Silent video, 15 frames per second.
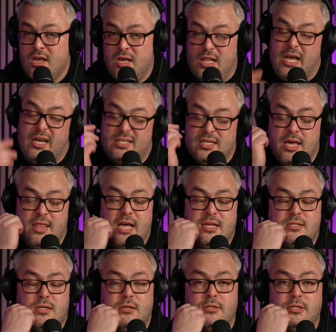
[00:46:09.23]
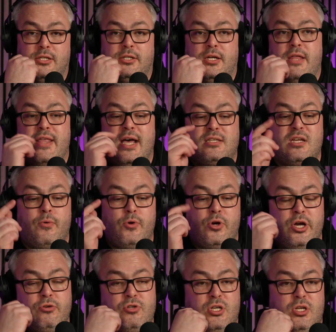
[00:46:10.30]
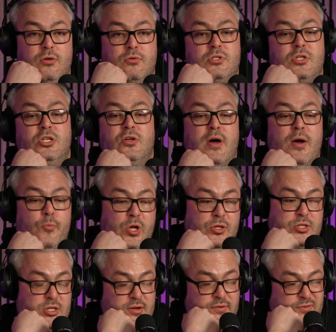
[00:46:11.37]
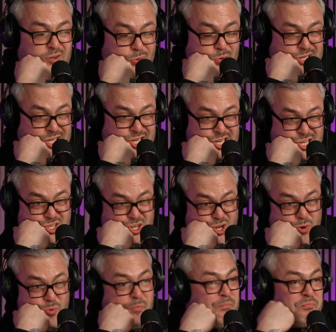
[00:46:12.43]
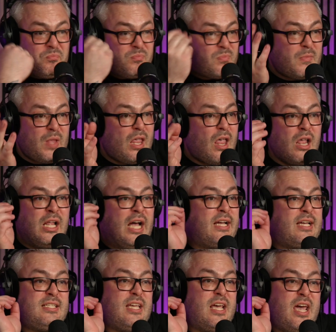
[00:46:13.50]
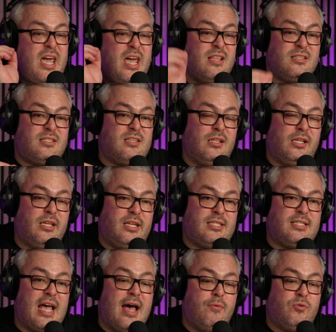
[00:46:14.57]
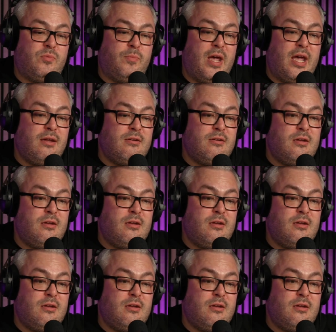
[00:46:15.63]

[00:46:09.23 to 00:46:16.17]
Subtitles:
Like I say, that's and that's how I got introduced to Joanne Wilson at Forward Leeds, who, like I say, instantly disarmed me.